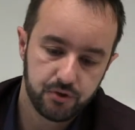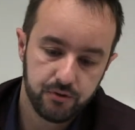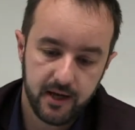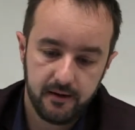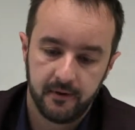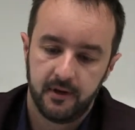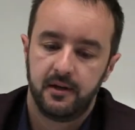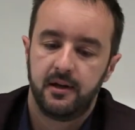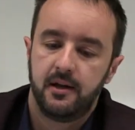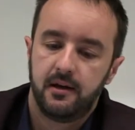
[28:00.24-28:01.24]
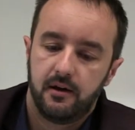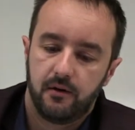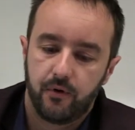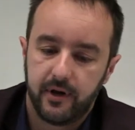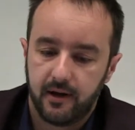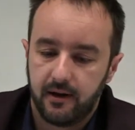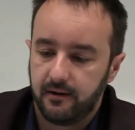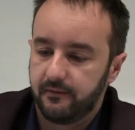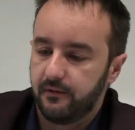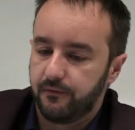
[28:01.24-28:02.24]
So today, when
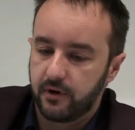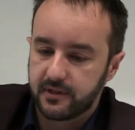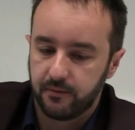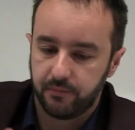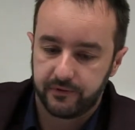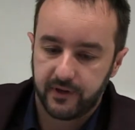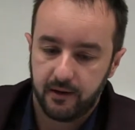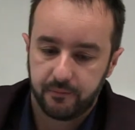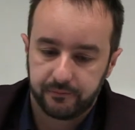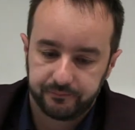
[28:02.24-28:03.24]
I, for example,